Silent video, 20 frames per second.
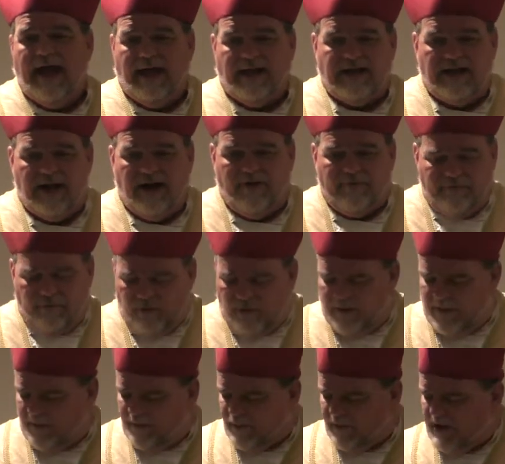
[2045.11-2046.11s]
And
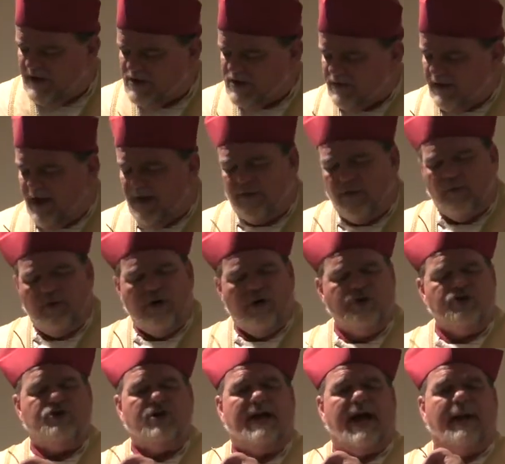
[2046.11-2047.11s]
therefore, the priests throughout the
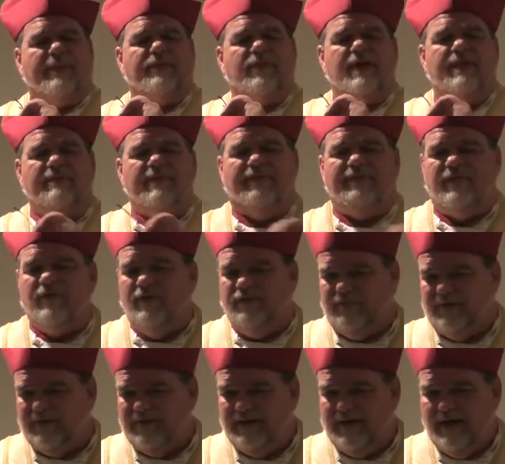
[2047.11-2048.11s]
world should absolutely
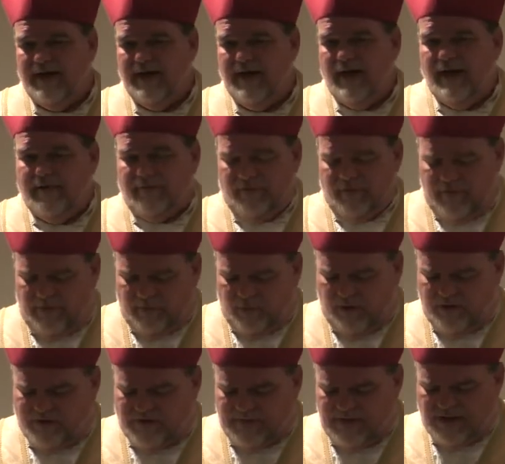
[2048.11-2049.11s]
refuse it.
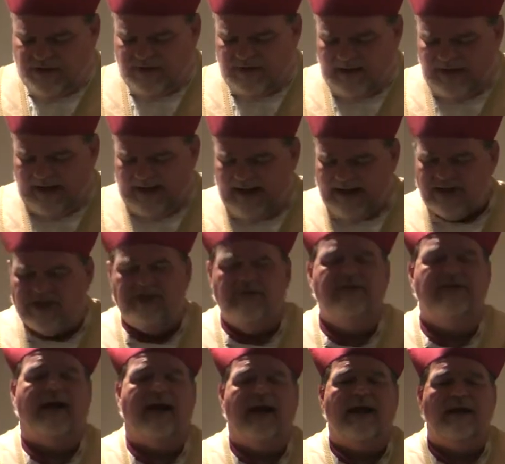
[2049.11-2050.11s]
Furthermore, as we mentioned the last
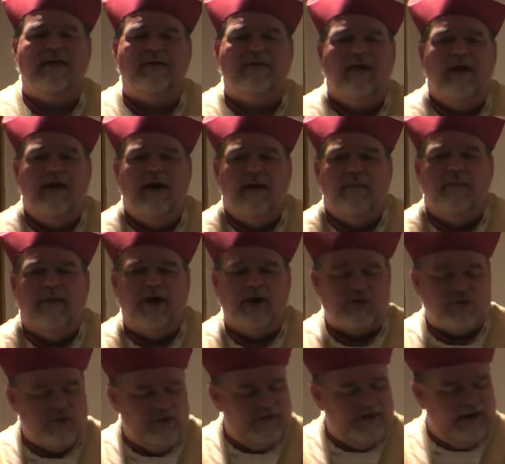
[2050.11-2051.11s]
2 days, make sure